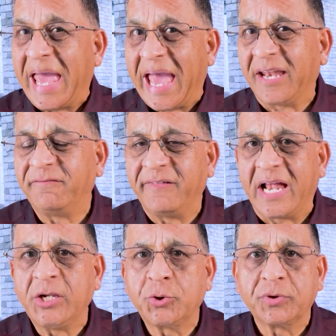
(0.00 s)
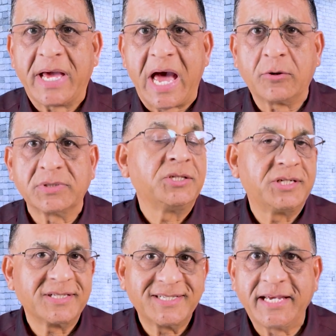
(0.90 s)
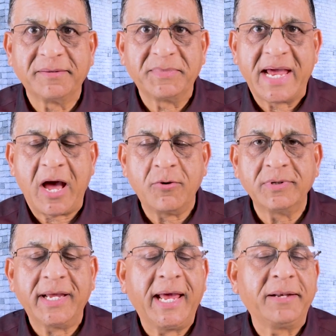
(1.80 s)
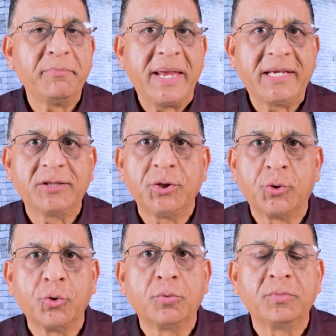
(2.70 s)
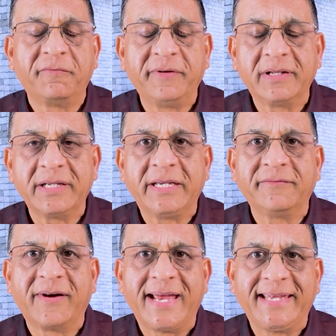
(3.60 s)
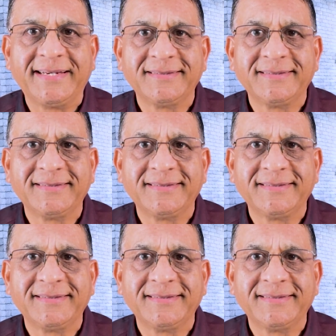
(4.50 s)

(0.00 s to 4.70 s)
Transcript: add value to the house. Just take them down and make your home feel inviting.